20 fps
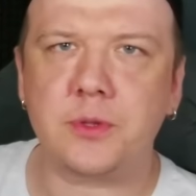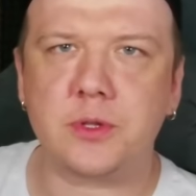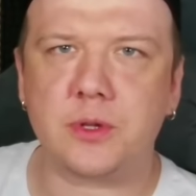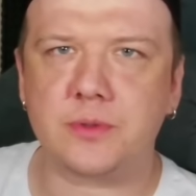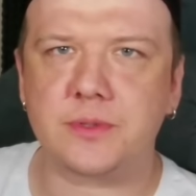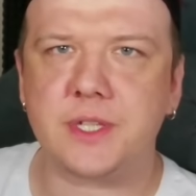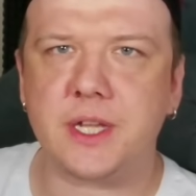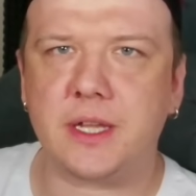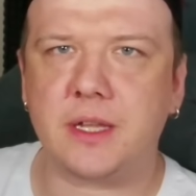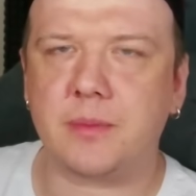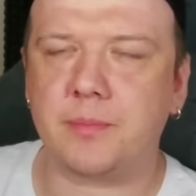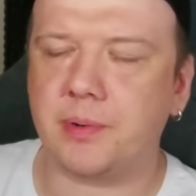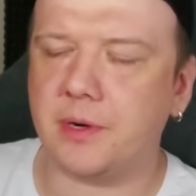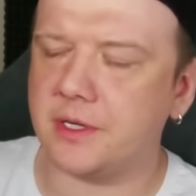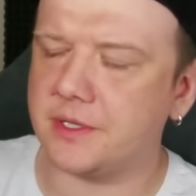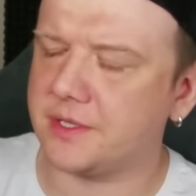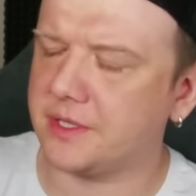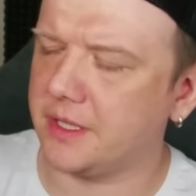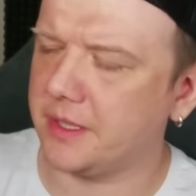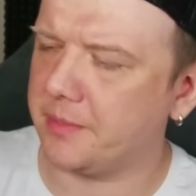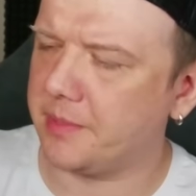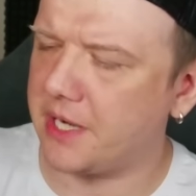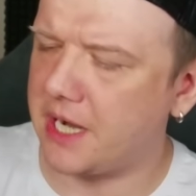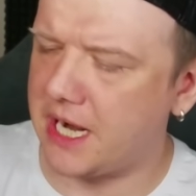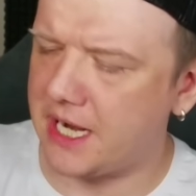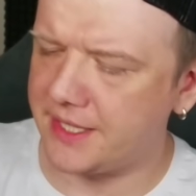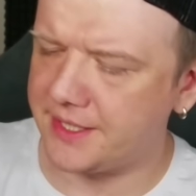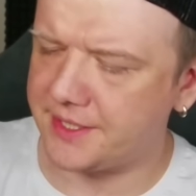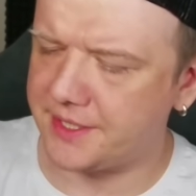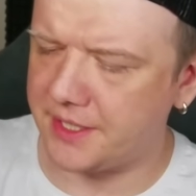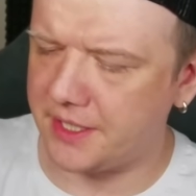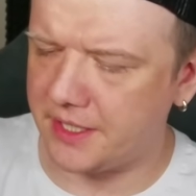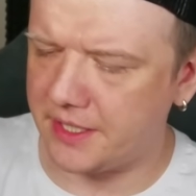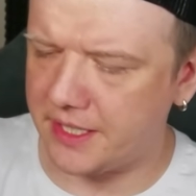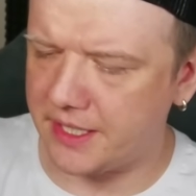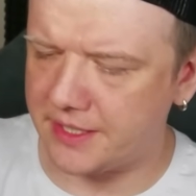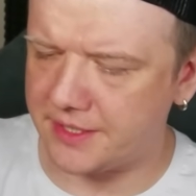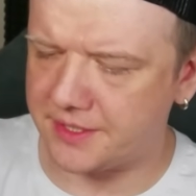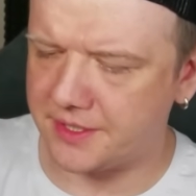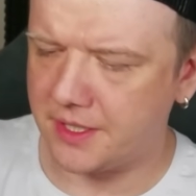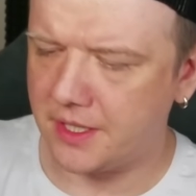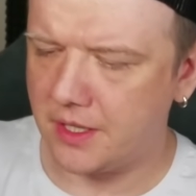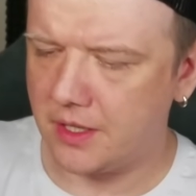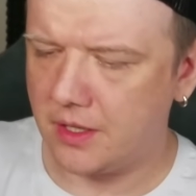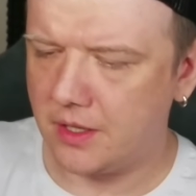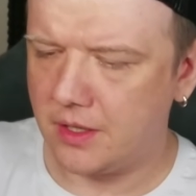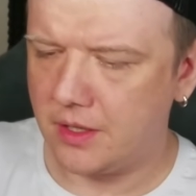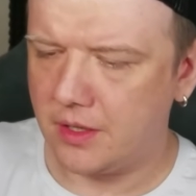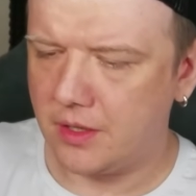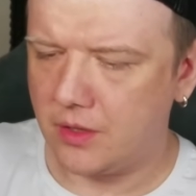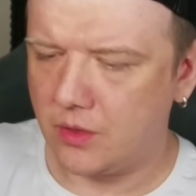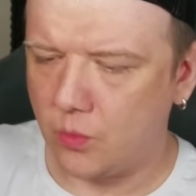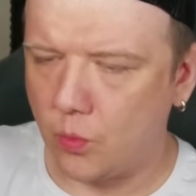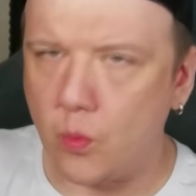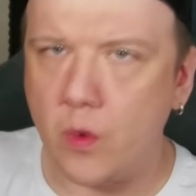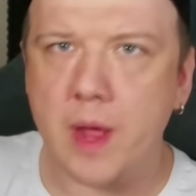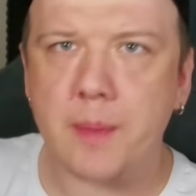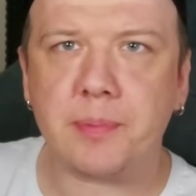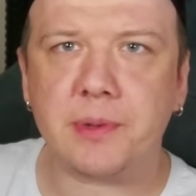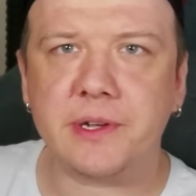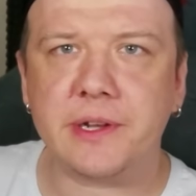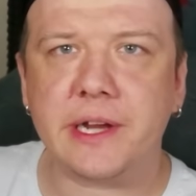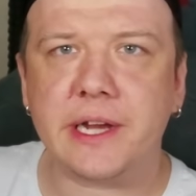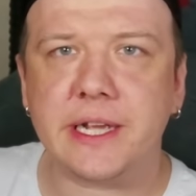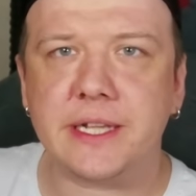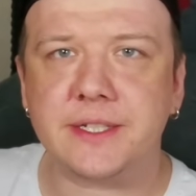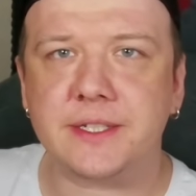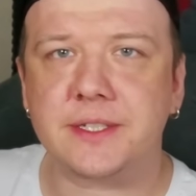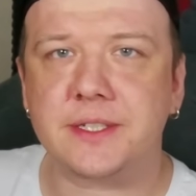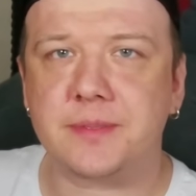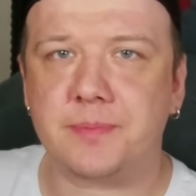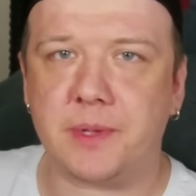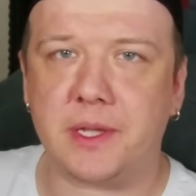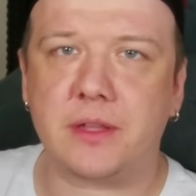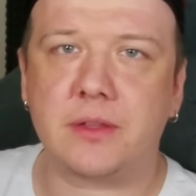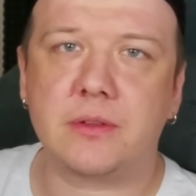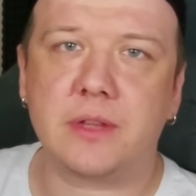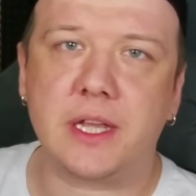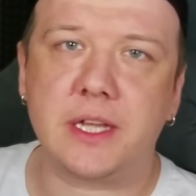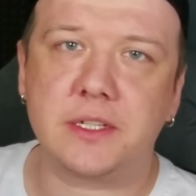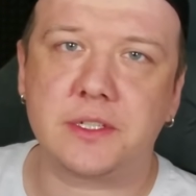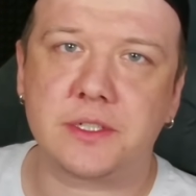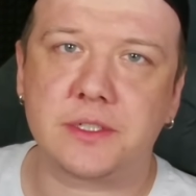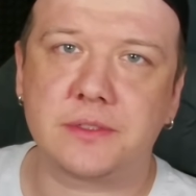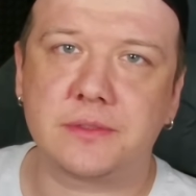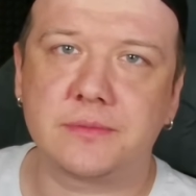you don't take it personally, but I see it as weaponized speculation.